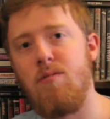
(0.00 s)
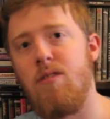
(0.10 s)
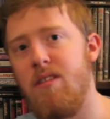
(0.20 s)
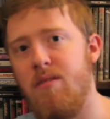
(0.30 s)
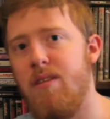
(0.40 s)

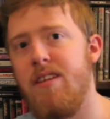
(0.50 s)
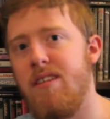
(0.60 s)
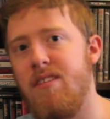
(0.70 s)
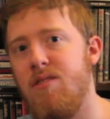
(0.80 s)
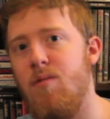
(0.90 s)
one of the
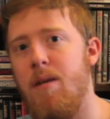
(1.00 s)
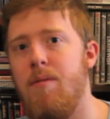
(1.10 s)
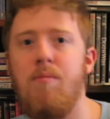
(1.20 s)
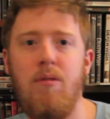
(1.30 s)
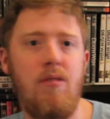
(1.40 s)
reasons why
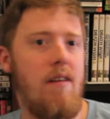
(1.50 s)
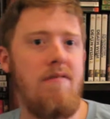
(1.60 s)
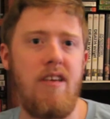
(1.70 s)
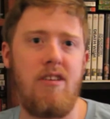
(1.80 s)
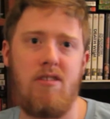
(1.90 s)
people love
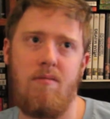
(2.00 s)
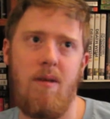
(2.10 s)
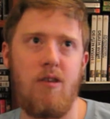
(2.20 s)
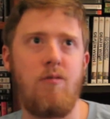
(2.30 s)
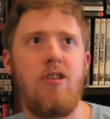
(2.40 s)
these so
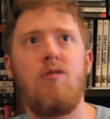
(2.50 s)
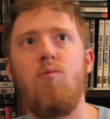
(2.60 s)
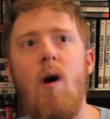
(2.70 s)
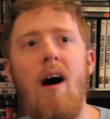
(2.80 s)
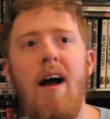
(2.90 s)
much, which is
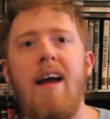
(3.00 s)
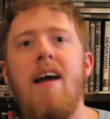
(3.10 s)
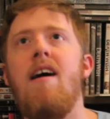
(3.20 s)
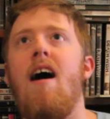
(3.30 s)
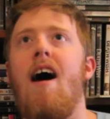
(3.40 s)
why
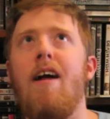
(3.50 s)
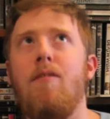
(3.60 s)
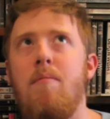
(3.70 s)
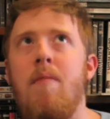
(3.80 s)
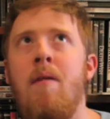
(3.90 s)
I
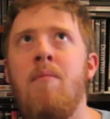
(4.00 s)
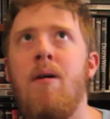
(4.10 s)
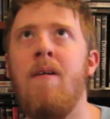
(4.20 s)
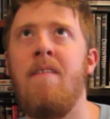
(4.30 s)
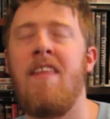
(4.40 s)

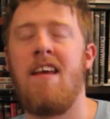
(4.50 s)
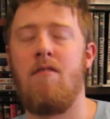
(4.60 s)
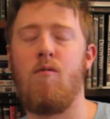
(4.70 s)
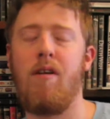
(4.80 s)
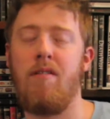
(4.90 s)
remember
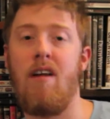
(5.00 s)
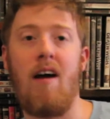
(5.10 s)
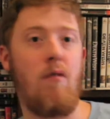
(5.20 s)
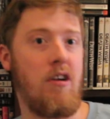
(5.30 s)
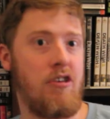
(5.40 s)
when
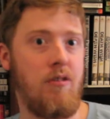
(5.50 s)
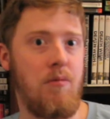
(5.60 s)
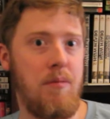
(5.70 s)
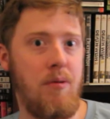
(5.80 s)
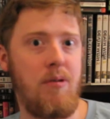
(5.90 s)
I watched the
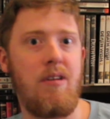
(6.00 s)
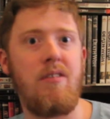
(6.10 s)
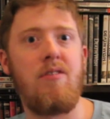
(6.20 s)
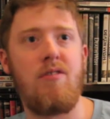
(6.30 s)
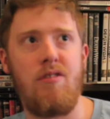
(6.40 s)
rebooted
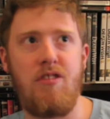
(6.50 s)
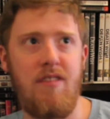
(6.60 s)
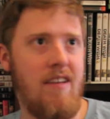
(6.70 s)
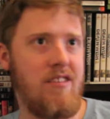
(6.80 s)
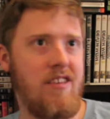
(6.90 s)

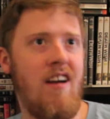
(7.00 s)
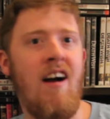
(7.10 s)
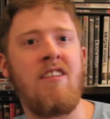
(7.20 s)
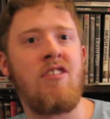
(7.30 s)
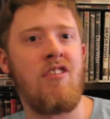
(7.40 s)

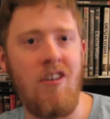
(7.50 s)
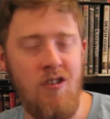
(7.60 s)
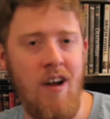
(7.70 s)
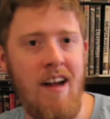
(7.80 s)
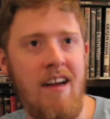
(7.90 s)
2009 Star
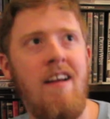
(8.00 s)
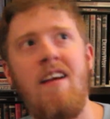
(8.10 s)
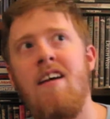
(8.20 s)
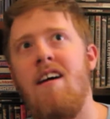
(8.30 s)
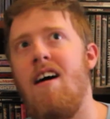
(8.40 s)
Trek,
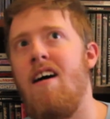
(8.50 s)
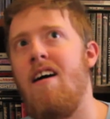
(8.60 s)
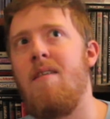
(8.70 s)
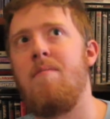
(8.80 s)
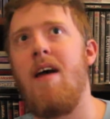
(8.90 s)

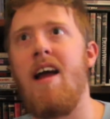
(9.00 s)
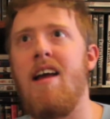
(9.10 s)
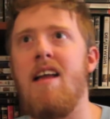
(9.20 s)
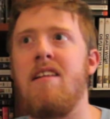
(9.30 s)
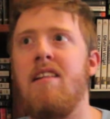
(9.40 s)

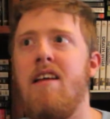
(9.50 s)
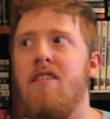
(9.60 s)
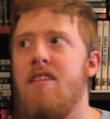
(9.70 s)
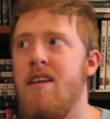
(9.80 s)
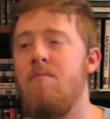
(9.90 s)
and
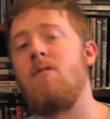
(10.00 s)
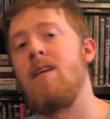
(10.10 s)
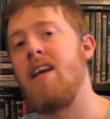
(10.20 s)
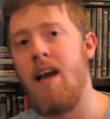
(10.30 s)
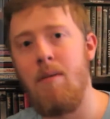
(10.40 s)
Leonard
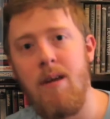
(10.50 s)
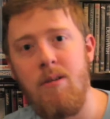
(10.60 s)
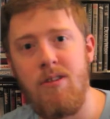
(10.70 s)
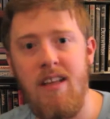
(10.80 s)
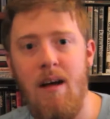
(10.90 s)
Nimoy
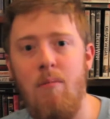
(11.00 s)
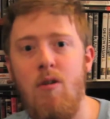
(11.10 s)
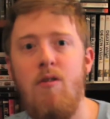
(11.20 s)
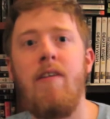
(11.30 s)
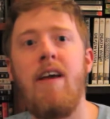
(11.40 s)
cameos in that
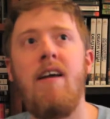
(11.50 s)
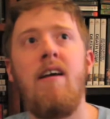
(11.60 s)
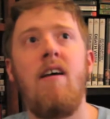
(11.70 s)
movie,